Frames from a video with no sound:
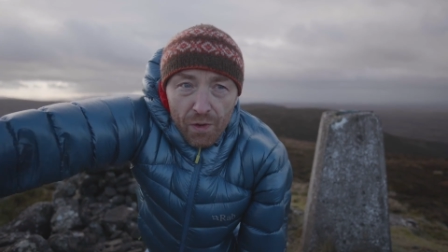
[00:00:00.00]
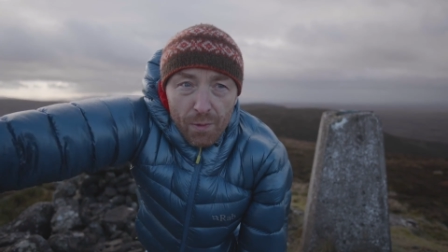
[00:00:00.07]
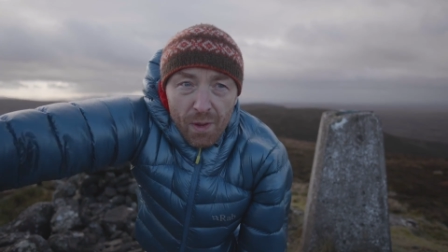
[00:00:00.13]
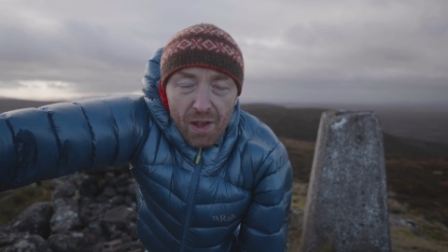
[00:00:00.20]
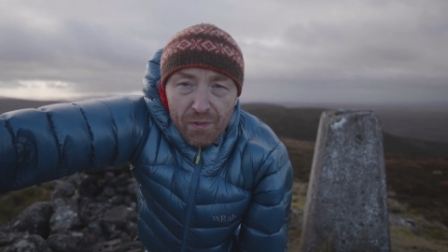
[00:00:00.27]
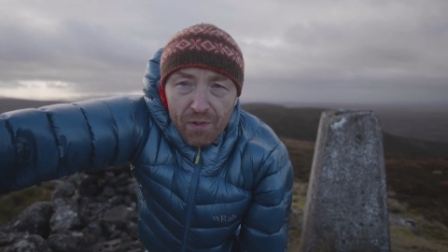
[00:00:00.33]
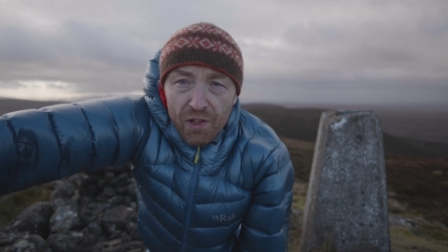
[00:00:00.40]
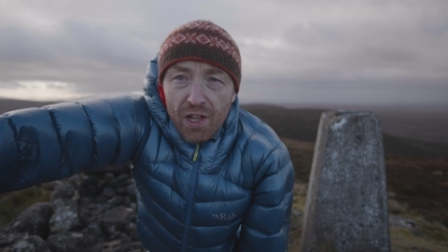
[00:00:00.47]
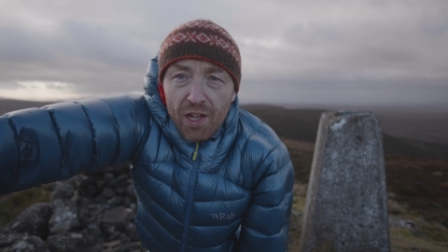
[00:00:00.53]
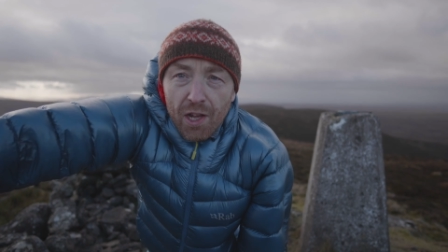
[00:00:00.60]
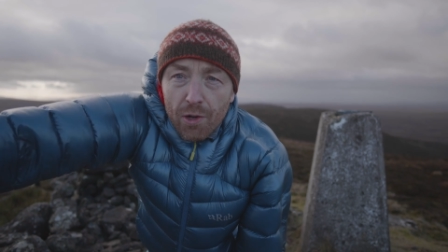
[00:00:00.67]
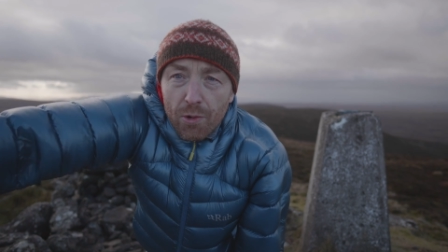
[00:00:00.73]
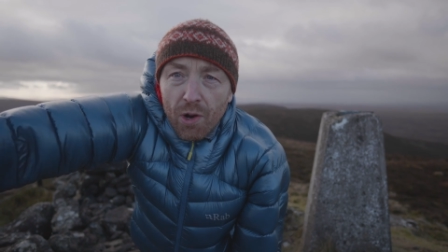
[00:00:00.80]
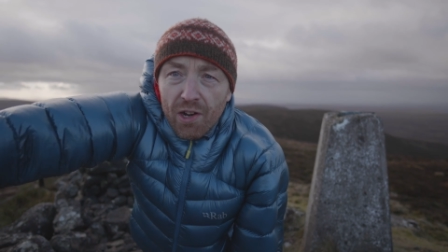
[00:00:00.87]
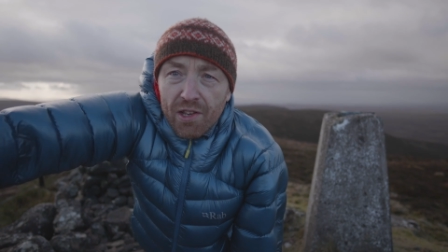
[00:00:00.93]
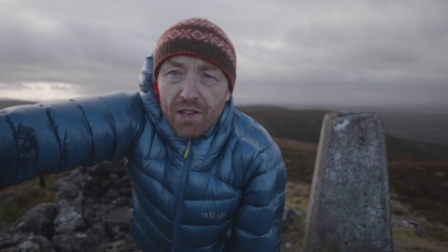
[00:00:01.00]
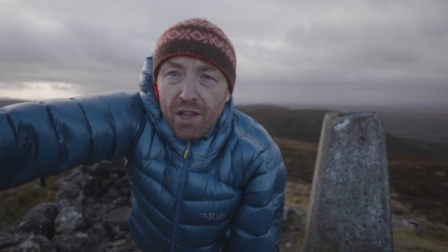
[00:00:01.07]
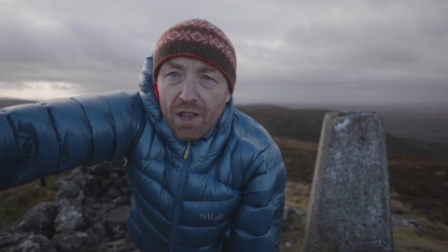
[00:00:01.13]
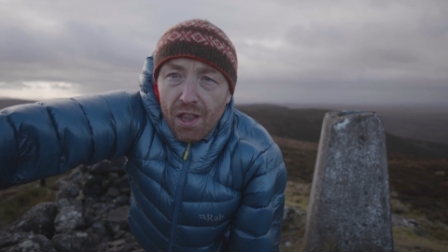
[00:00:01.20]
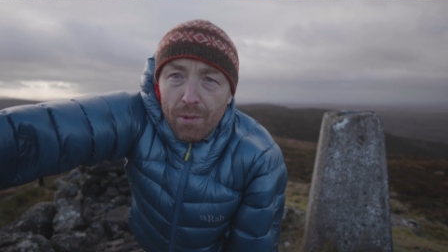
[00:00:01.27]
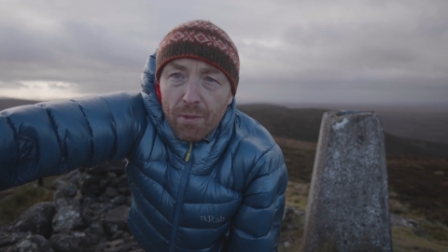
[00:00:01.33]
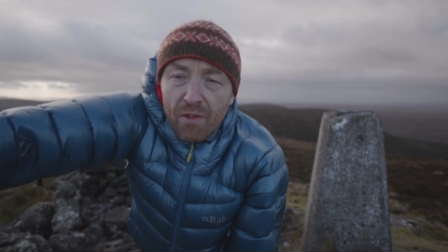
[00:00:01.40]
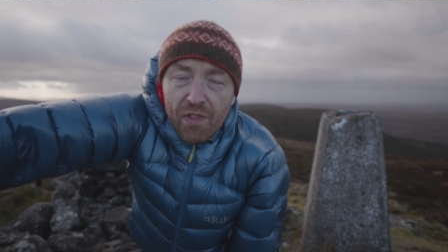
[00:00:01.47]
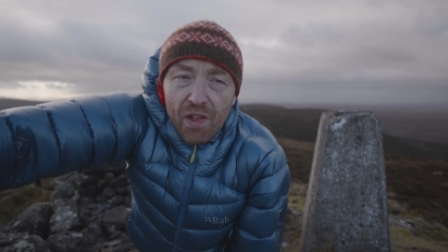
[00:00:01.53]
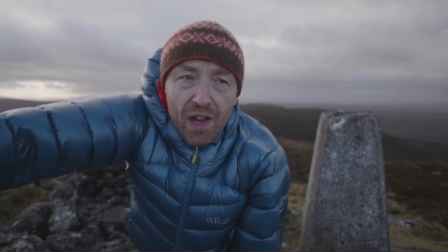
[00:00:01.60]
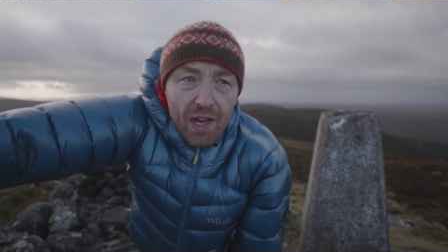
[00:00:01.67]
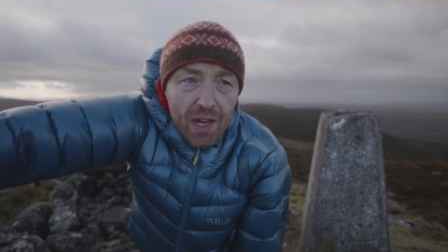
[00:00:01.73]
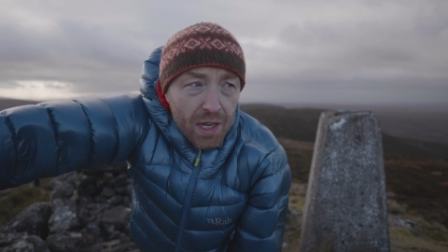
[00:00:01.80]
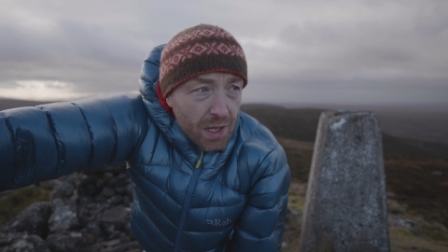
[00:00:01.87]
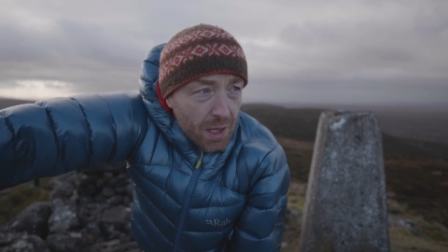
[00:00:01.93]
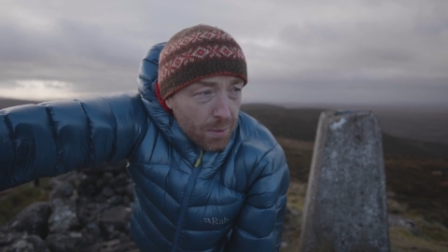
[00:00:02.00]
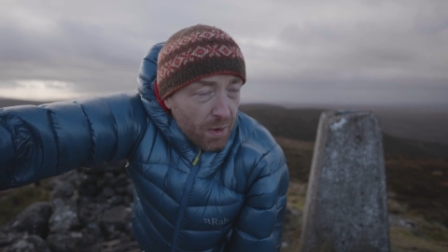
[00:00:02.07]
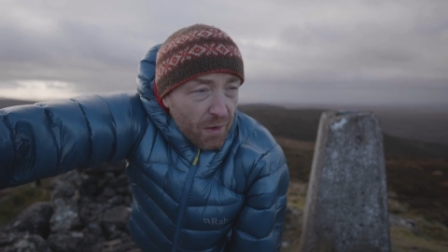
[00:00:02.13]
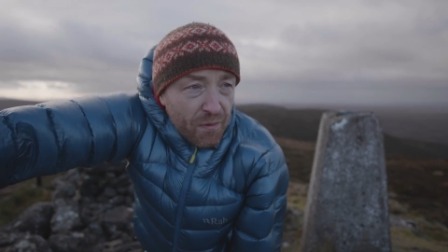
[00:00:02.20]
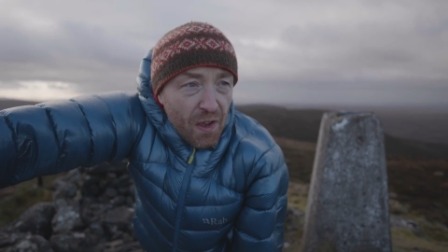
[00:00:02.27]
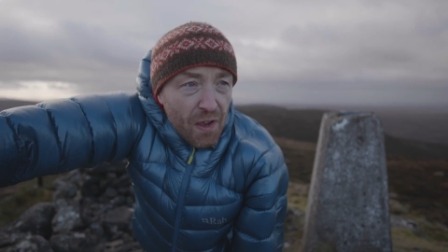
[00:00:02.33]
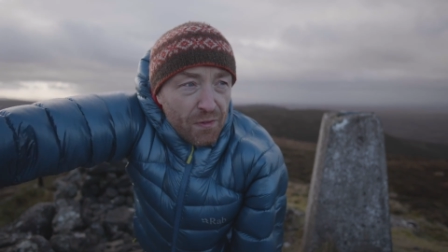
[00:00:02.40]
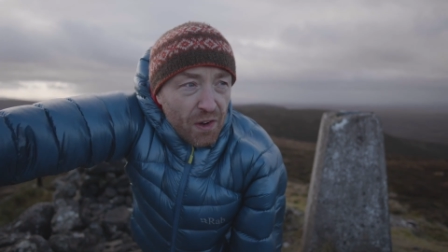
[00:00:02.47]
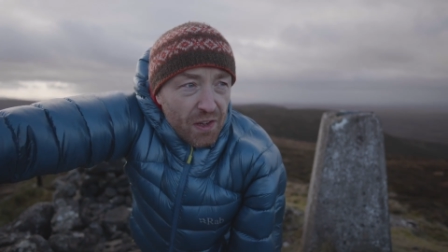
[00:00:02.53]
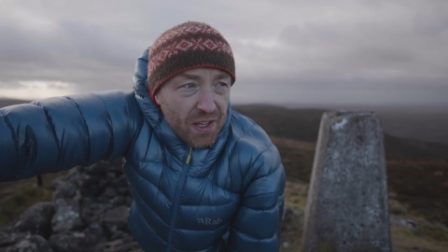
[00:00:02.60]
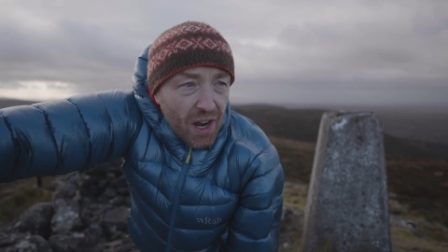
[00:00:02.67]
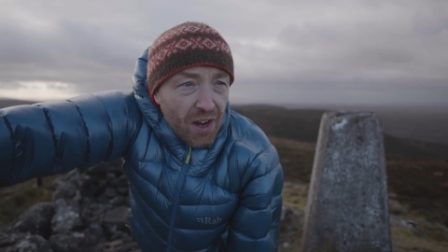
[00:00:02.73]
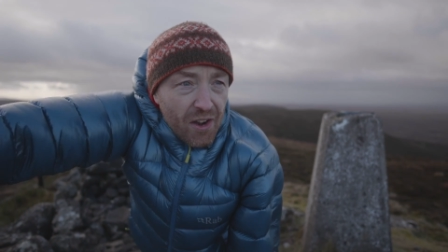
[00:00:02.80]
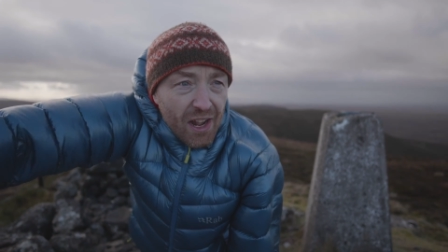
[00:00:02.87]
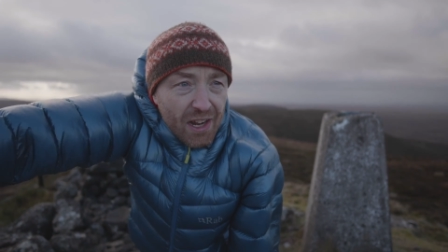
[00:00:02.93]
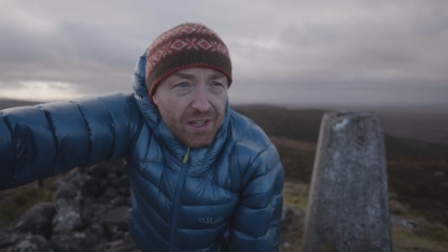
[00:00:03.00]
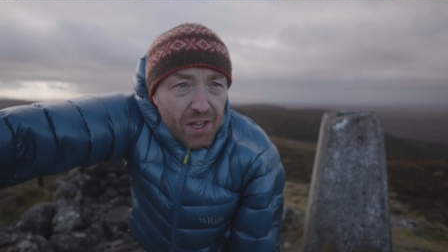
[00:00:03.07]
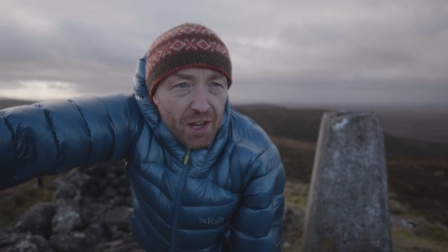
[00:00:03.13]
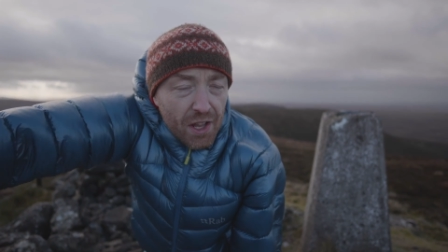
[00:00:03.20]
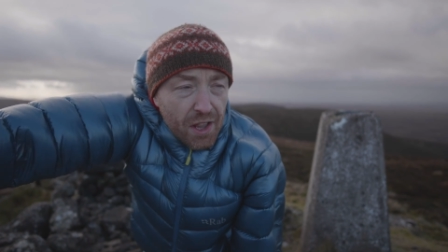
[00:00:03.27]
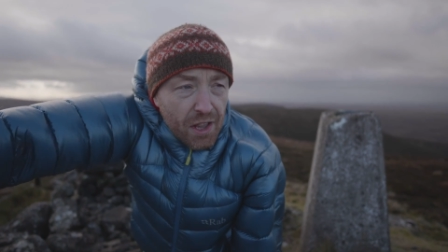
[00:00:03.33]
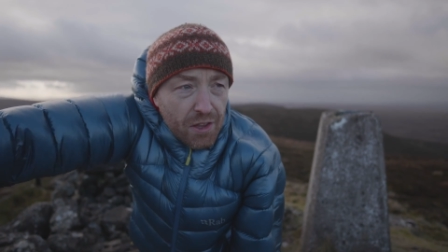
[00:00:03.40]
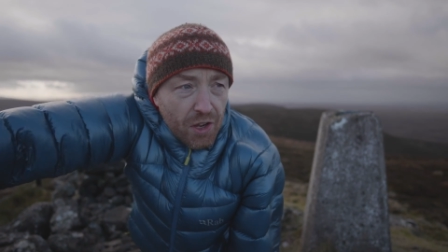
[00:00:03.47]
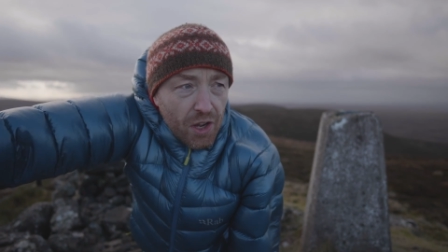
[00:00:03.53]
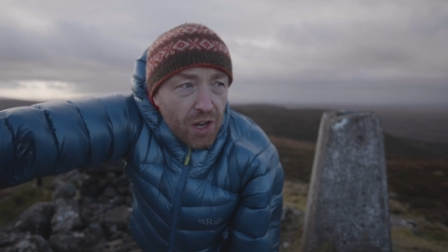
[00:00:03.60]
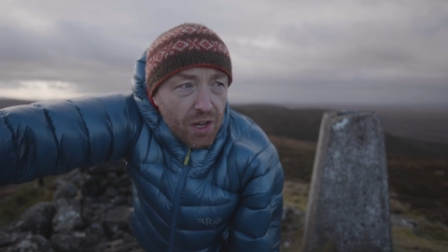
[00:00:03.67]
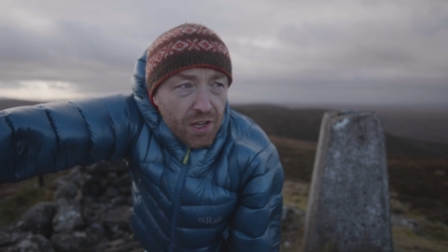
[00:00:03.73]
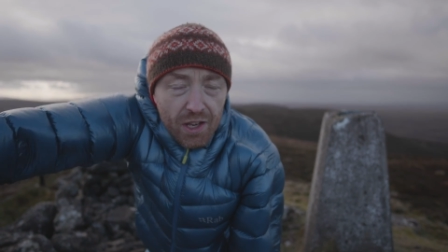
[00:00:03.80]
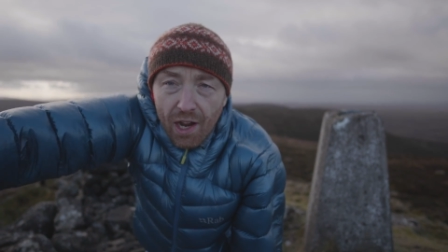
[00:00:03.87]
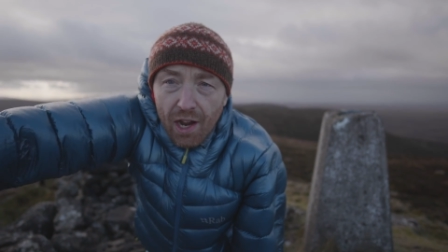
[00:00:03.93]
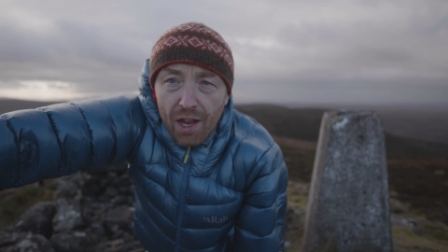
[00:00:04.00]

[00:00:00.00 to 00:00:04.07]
me. If you look at what some of my favourite directors do,